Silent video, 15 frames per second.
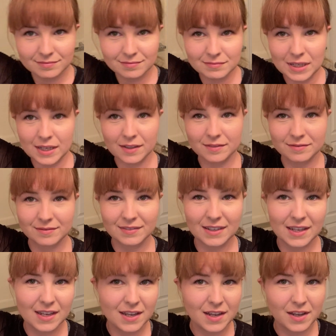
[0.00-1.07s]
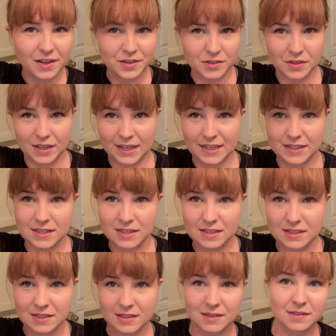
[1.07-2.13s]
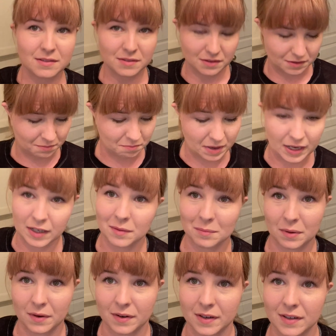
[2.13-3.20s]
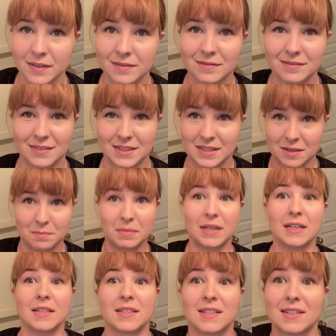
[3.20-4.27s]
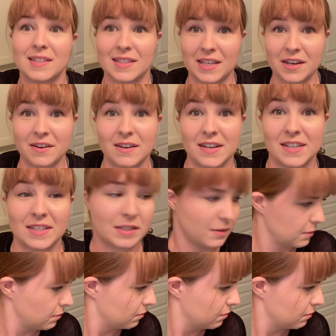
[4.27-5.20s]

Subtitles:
Yeah. So that's the main part. That's the biggest, scariest